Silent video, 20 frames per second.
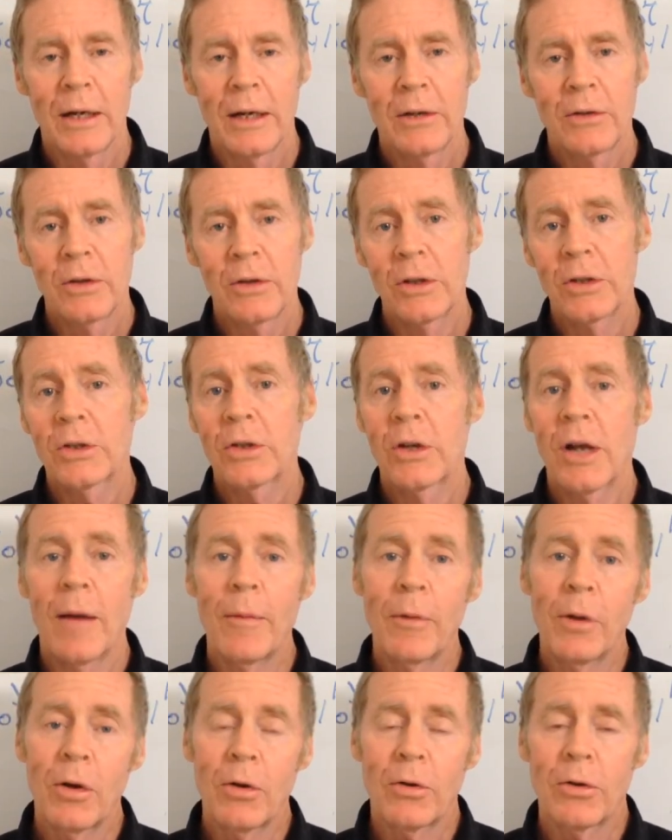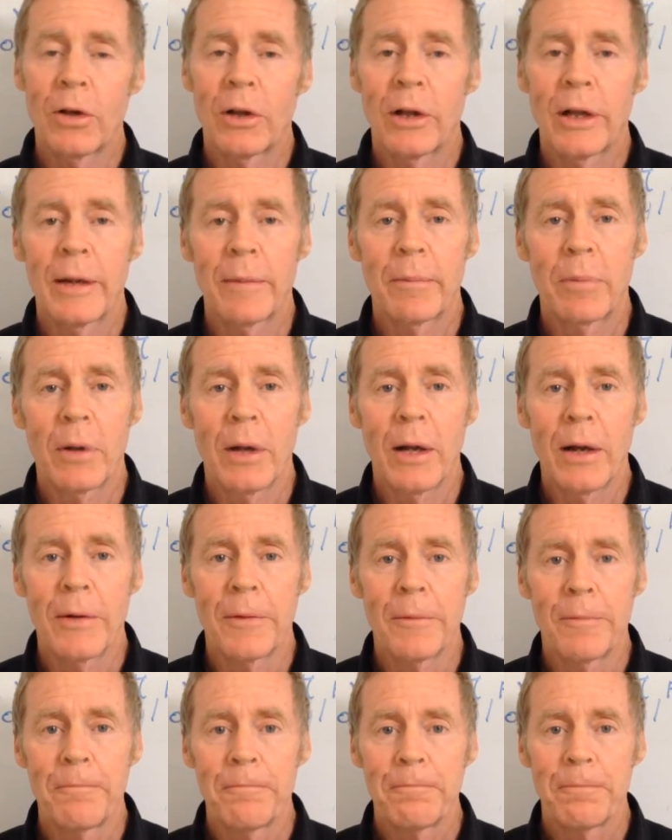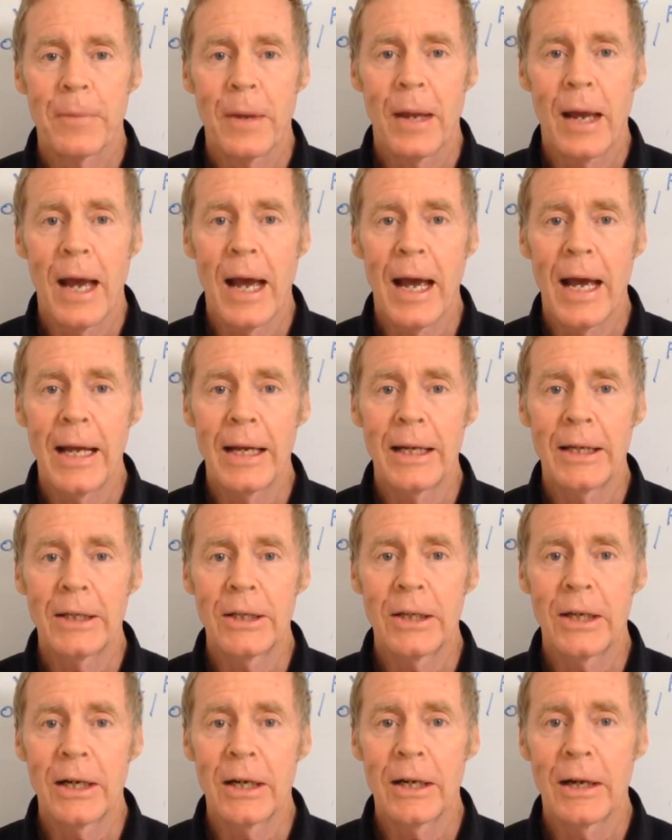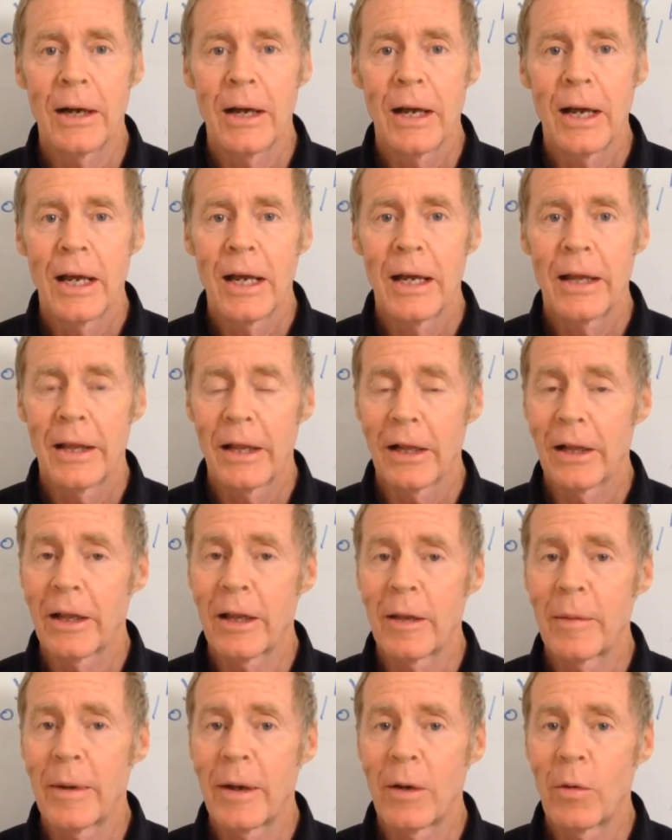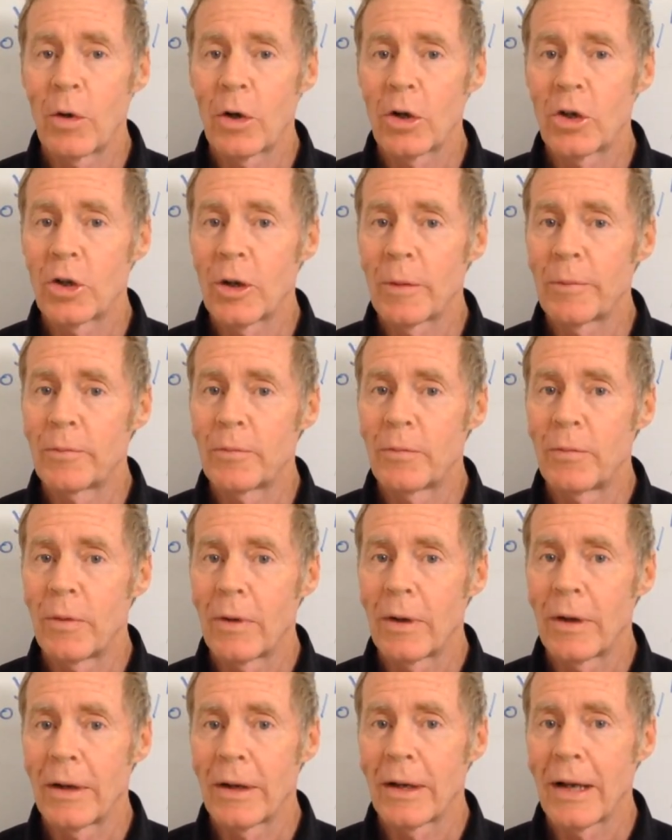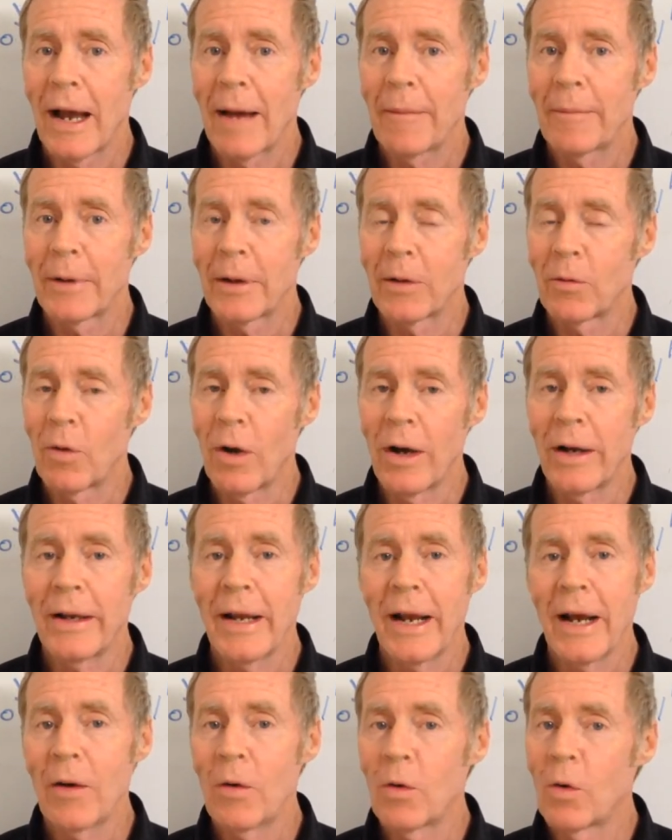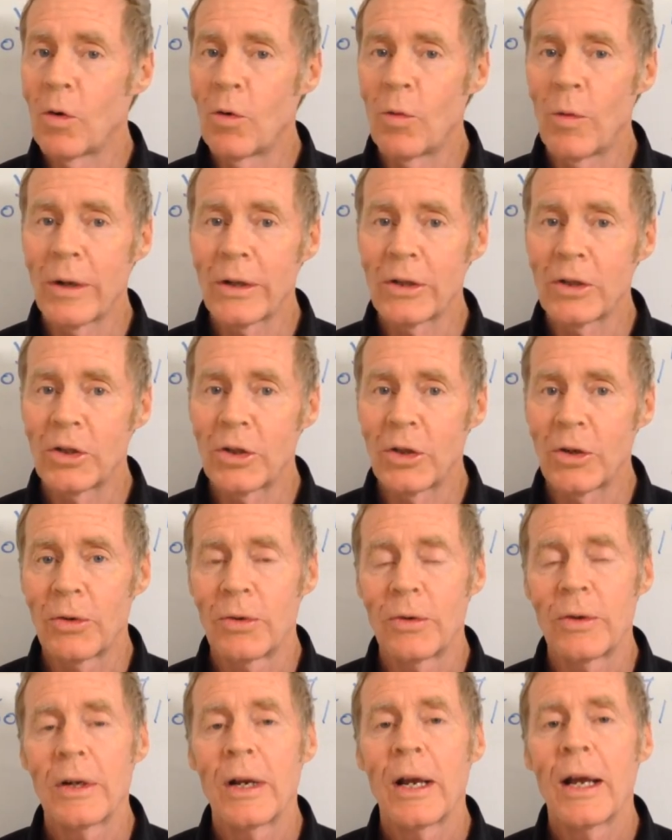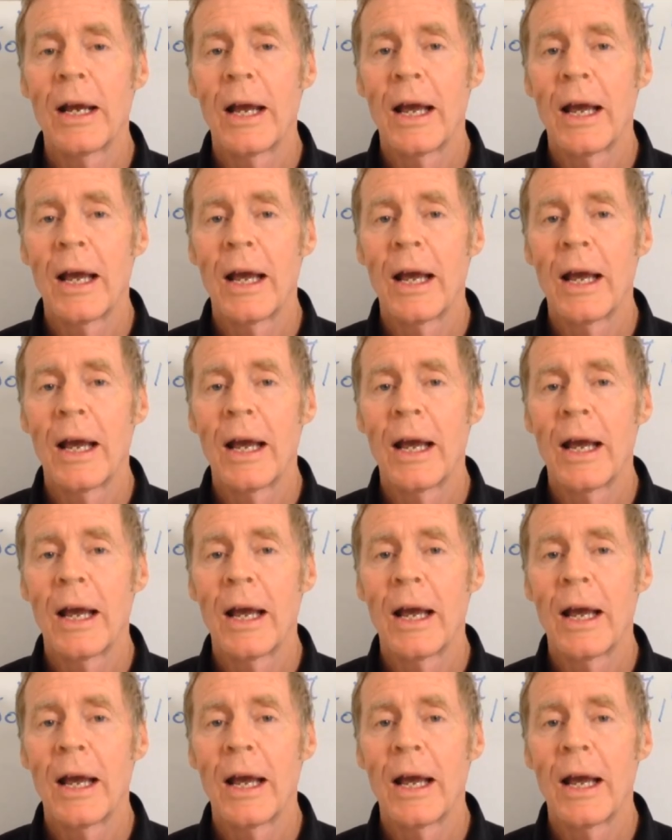So just come along to the link below, and there'll either be a workshop happening right now or one soon.